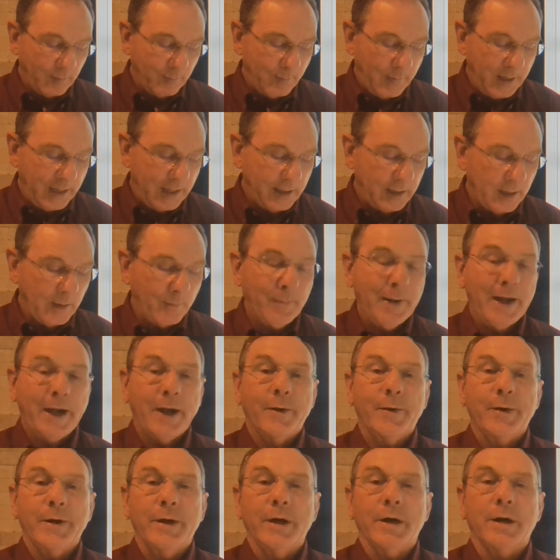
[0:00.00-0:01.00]
being a
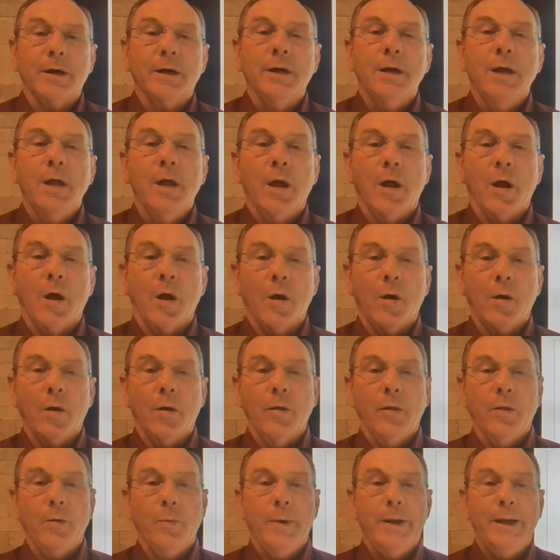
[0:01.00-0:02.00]
barrier
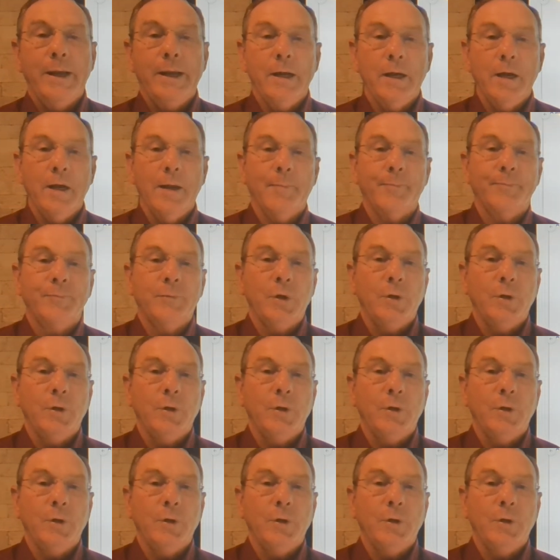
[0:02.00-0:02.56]
all the way up